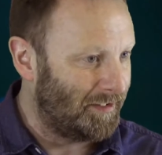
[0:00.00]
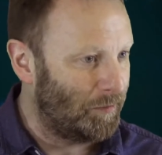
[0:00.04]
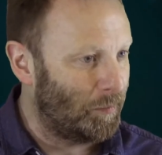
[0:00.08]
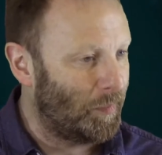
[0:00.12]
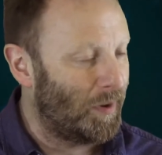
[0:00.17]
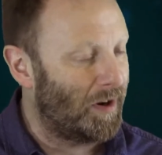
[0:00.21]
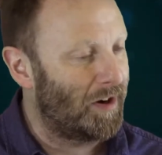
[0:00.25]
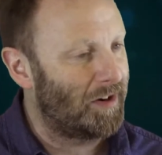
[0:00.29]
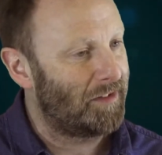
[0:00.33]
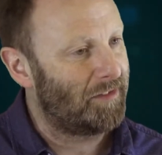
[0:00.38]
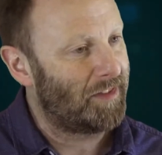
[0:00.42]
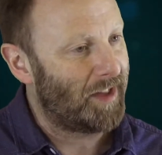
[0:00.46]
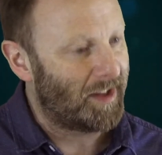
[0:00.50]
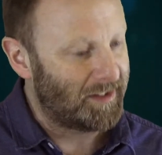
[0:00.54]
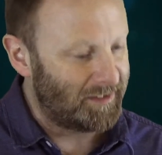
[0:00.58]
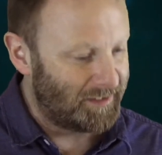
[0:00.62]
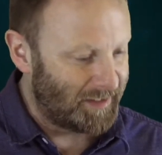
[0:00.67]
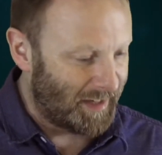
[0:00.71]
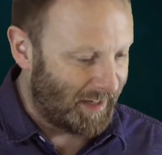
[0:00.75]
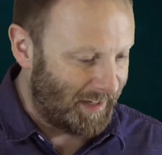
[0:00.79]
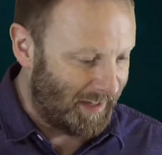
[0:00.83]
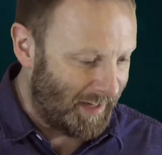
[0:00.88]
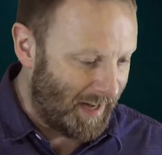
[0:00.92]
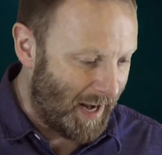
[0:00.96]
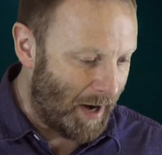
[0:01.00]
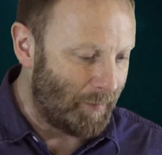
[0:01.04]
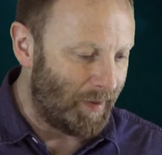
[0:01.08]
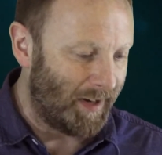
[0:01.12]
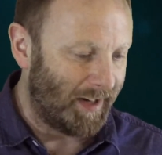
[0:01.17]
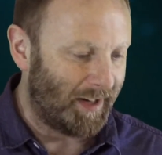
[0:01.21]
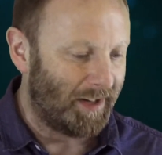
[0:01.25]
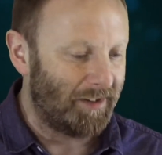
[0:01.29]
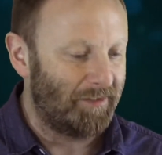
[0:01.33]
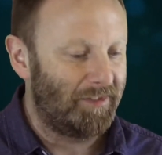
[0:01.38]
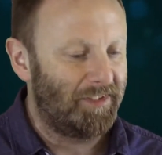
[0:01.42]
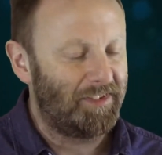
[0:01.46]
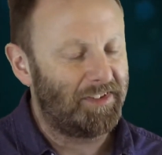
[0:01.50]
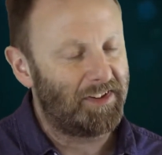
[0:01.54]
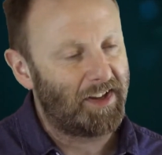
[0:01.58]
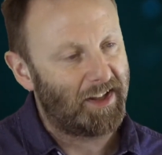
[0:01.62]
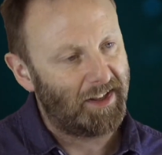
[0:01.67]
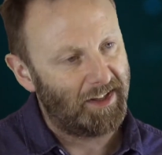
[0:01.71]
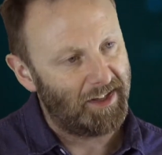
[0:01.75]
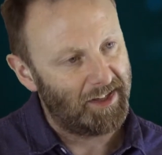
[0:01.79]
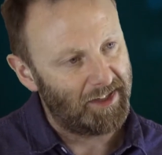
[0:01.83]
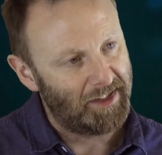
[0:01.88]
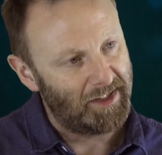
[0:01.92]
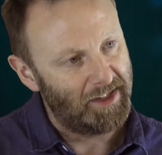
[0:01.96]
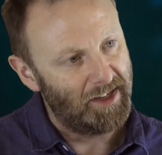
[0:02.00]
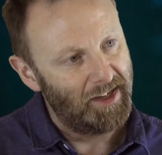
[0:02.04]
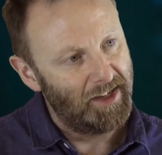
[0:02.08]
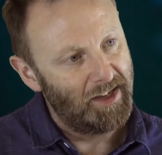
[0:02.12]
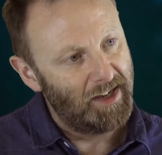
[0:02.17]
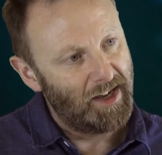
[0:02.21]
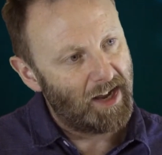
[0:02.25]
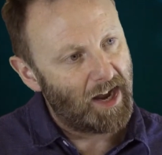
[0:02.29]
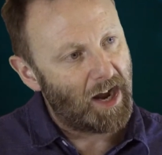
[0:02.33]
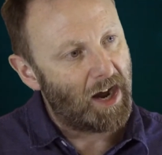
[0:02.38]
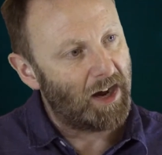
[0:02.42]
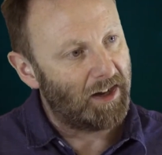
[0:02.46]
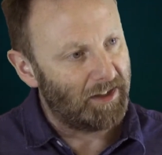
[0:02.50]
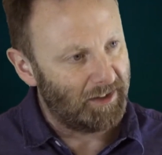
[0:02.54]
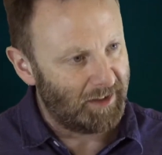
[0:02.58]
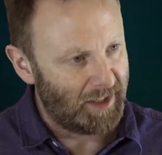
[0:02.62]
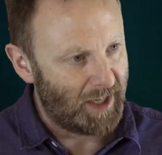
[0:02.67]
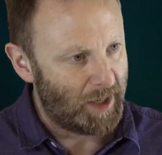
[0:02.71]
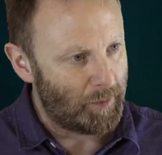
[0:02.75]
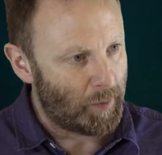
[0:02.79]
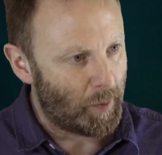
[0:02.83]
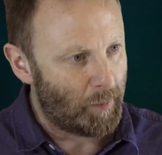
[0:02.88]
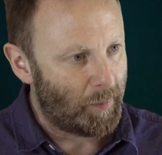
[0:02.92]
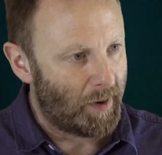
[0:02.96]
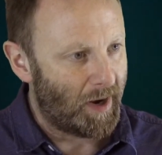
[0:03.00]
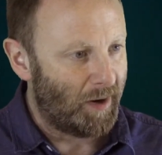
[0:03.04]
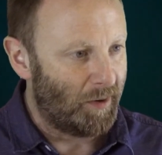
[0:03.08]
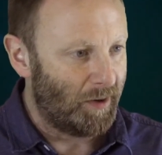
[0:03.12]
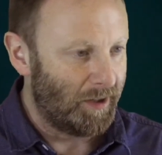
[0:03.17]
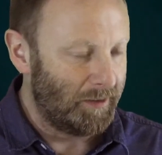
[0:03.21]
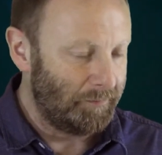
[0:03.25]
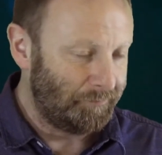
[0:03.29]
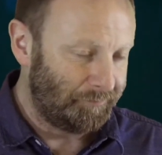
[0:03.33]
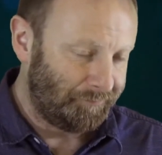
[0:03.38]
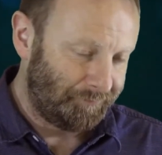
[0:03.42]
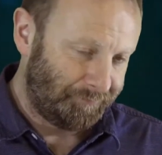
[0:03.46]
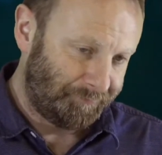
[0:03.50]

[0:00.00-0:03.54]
as part of that dynamic of selling our labour power,